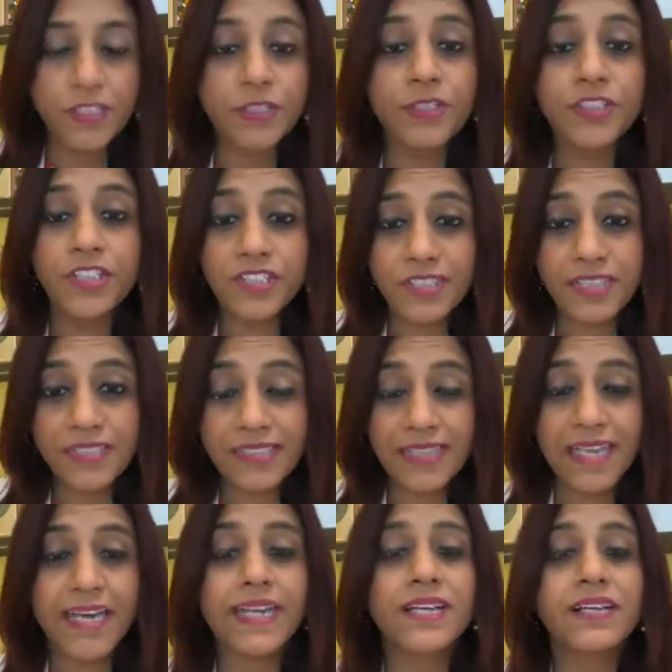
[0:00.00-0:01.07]
So this is
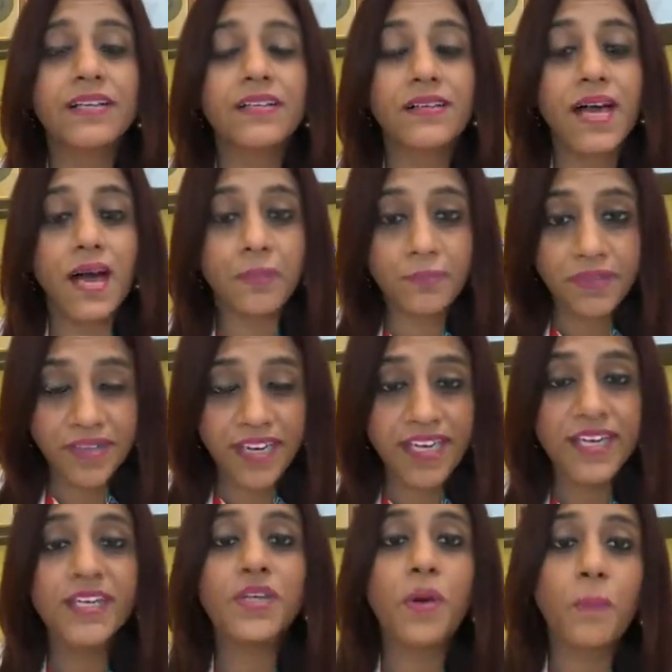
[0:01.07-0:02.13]
like
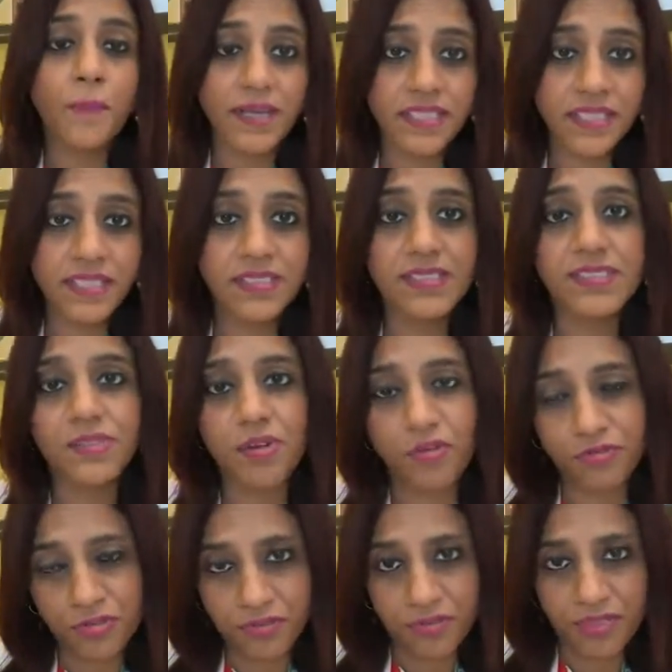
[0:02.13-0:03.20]
upgrading your mental
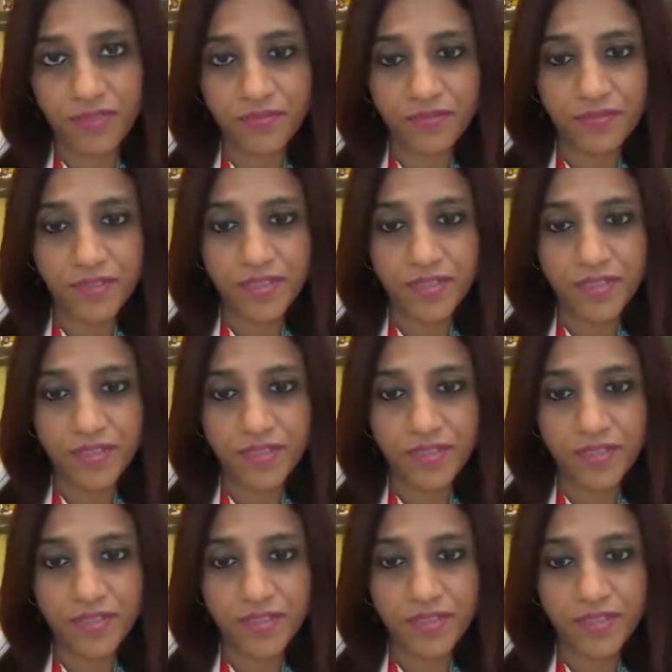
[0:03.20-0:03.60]
software.